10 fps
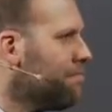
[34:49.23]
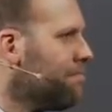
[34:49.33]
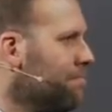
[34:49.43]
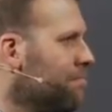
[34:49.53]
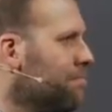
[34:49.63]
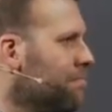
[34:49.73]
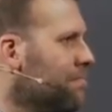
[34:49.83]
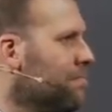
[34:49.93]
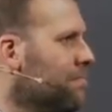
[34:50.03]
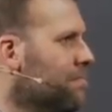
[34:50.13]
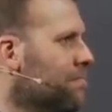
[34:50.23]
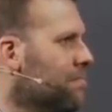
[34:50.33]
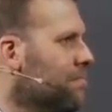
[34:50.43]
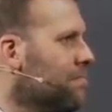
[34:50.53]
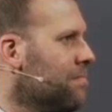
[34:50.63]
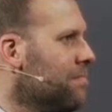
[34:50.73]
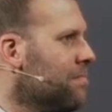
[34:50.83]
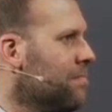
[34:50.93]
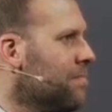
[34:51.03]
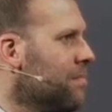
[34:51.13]

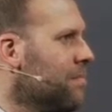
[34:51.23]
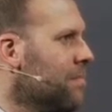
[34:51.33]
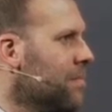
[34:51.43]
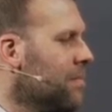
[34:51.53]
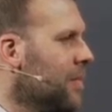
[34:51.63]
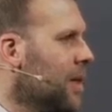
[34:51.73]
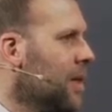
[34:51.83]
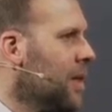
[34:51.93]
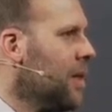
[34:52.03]
[no speech]